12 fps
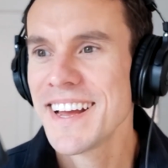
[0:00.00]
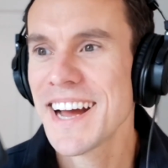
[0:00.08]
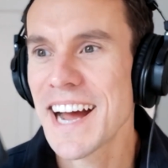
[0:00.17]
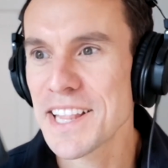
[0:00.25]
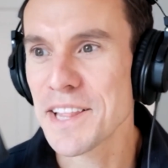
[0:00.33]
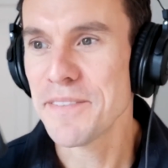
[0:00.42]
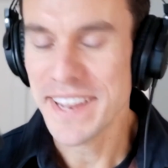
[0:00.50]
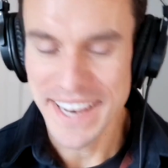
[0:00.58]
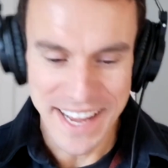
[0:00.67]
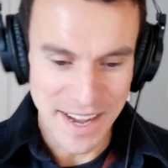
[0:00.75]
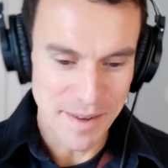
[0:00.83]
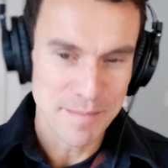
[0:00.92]
I love it.
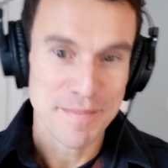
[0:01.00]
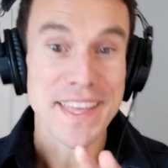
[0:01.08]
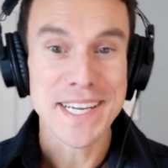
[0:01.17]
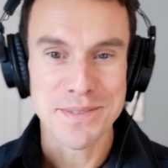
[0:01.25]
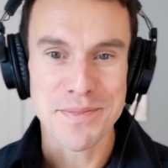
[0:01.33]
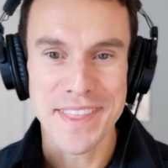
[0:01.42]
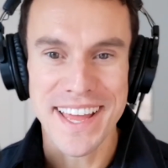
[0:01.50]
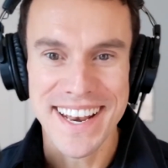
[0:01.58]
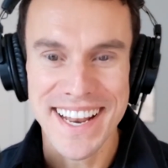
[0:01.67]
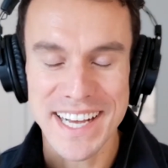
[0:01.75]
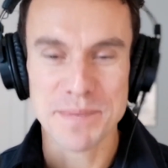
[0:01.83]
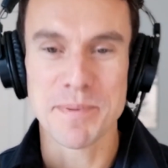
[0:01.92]
Thanks for
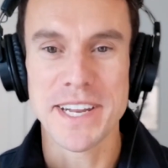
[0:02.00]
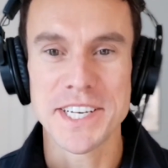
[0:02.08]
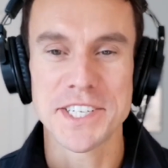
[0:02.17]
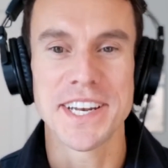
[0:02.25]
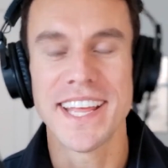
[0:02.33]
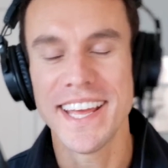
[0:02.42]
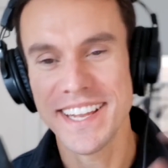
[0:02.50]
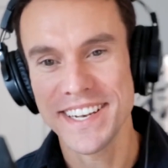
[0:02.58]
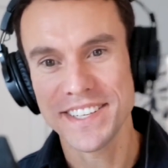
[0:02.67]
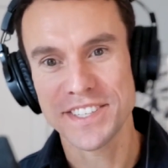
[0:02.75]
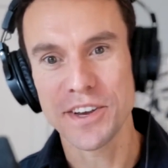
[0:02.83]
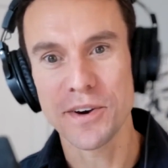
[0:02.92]
that explanation.
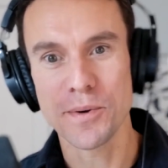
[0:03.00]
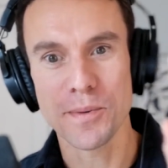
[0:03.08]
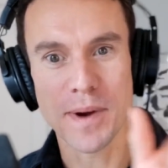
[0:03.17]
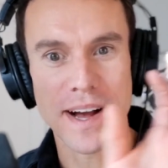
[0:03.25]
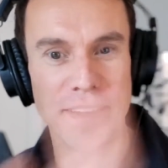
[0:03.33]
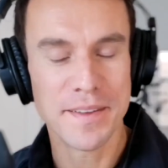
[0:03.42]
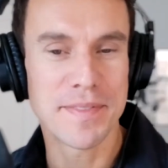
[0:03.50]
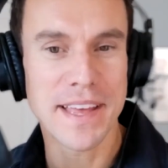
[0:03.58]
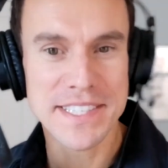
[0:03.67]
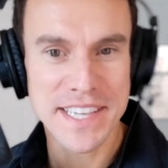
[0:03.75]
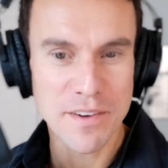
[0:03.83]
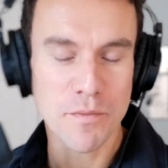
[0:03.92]
And so
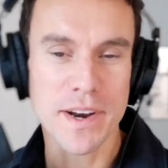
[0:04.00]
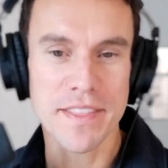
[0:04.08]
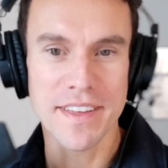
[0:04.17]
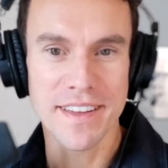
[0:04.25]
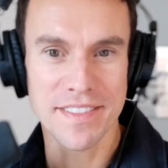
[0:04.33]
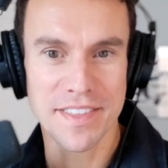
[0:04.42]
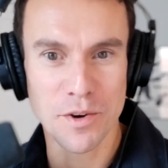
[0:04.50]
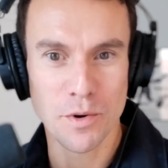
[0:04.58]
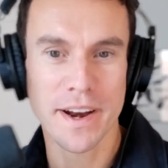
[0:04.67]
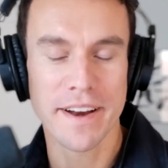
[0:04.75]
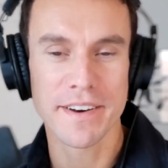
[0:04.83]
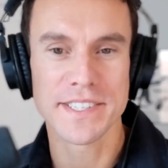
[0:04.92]
that's kind of one of the
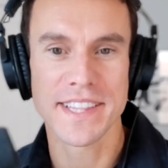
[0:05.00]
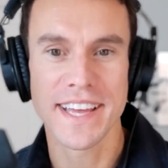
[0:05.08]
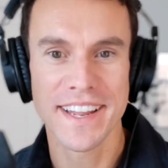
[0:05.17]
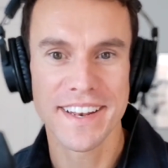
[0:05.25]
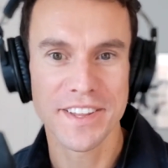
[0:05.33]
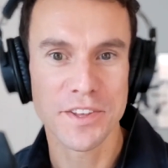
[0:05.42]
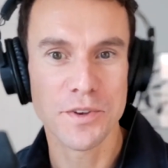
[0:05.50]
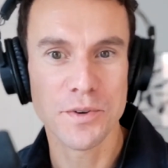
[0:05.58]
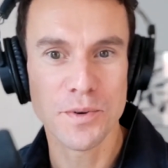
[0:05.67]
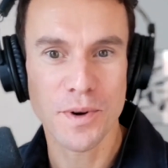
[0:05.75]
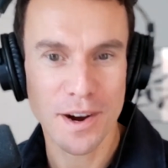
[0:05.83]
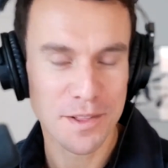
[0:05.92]
core areas that
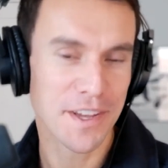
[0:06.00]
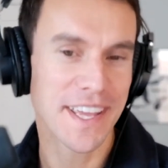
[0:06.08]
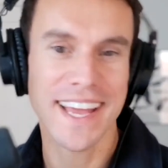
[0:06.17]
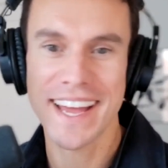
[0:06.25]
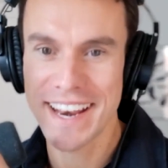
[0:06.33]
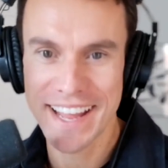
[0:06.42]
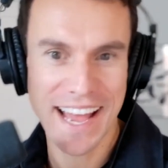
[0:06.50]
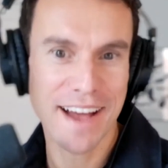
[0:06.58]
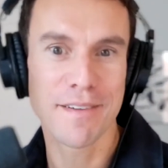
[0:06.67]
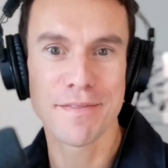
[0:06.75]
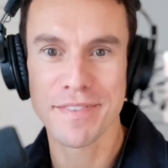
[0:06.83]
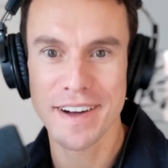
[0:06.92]
you are looking at,
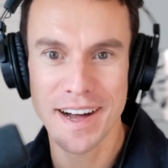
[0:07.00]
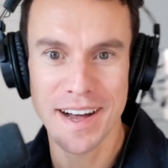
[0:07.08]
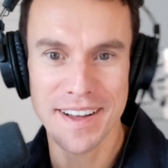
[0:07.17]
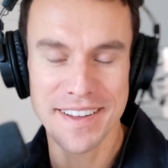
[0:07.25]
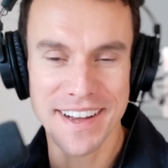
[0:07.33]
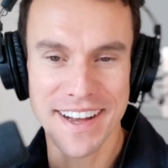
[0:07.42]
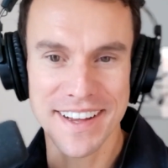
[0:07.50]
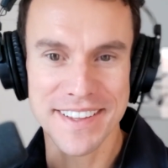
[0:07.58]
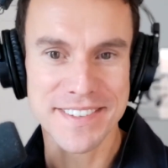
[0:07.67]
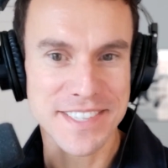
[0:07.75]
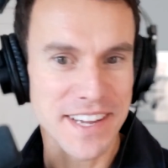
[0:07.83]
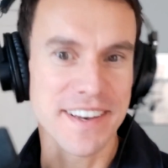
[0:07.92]
have
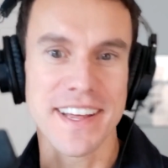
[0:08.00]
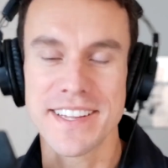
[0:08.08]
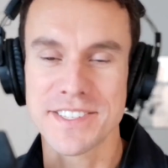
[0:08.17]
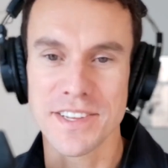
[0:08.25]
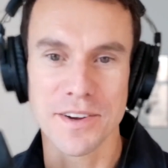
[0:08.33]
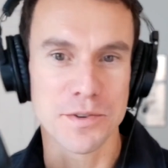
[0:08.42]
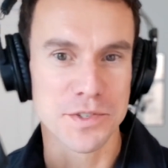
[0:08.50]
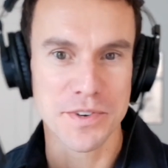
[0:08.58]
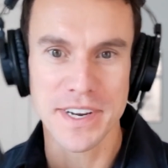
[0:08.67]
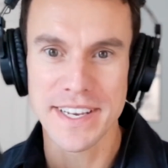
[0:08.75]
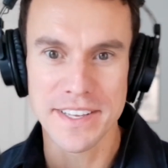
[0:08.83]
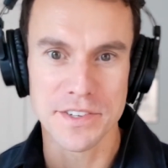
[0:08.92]
done a whole
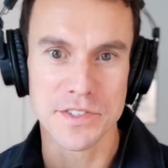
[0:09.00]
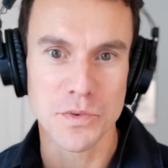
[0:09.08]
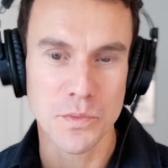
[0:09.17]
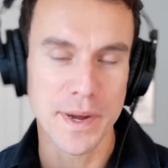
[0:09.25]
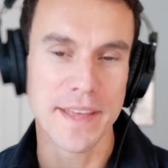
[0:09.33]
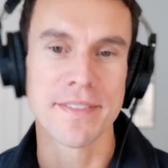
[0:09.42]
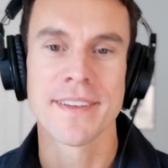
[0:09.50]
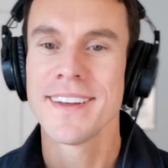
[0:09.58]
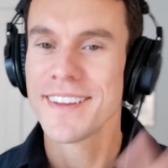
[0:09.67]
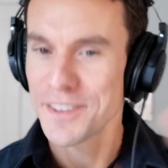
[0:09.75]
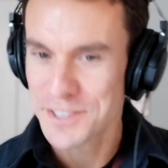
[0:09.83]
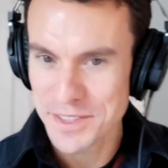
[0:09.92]
string of deals with.
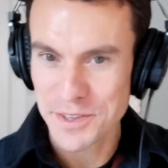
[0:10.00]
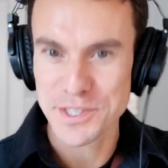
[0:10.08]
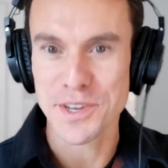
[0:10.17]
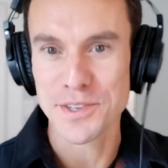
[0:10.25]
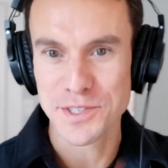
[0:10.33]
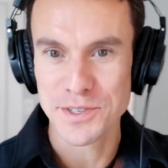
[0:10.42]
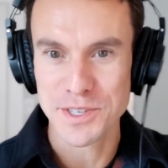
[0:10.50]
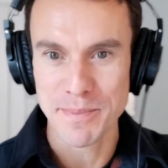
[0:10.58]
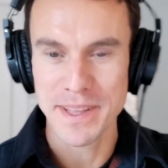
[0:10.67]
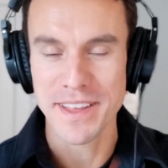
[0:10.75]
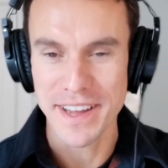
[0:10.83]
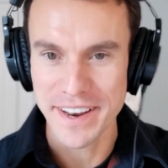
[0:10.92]
You said there's also
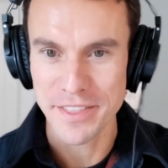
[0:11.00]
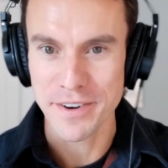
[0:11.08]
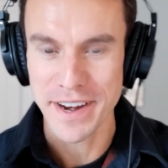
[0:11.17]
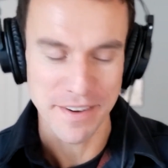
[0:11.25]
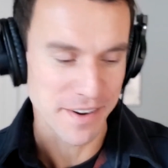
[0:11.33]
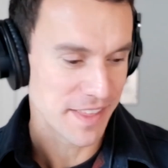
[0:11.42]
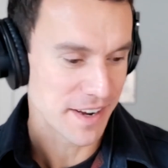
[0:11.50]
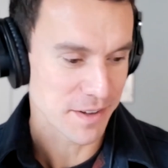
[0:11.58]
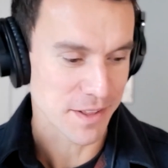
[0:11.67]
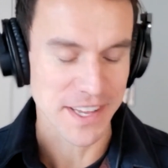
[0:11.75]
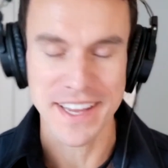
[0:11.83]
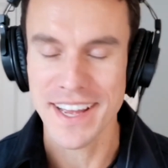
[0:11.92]
another area that you're
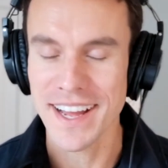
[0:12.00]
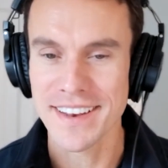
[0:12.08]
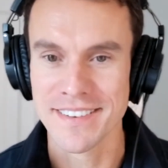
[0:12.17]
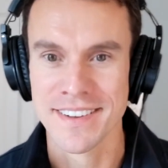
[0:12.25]
looking at.